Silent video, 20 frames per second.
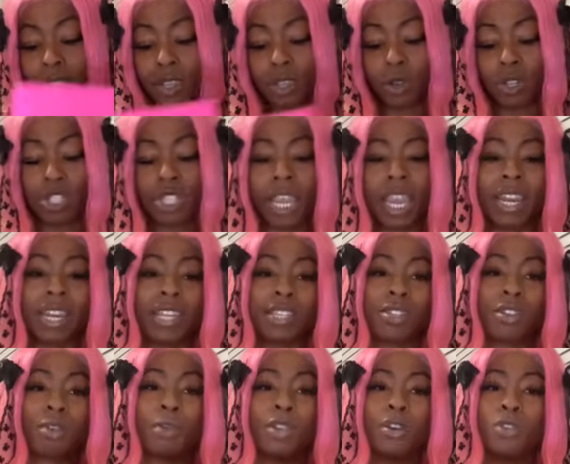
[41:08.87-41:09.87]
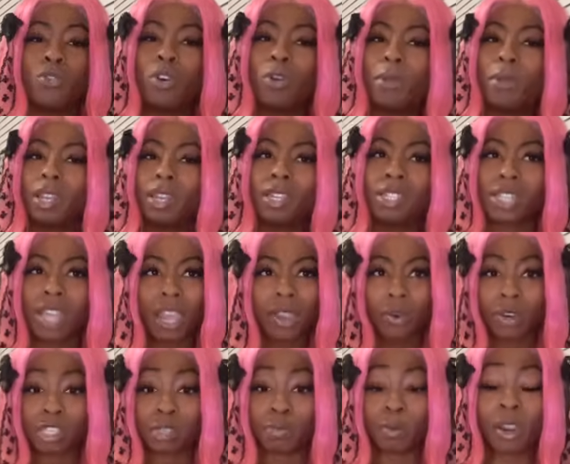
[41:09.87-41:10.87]
Your shyness turn me on. You could be a little shy or
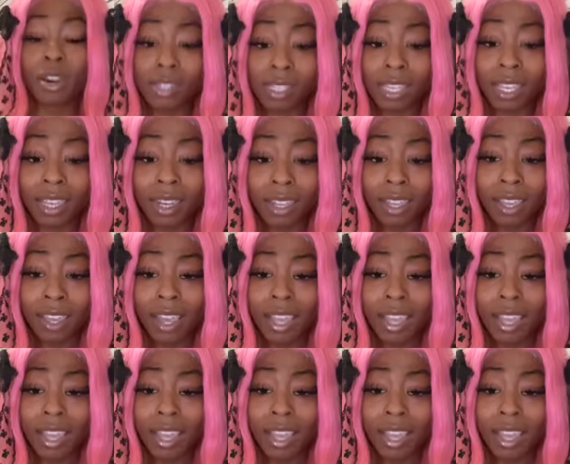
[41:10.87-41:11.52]
this person.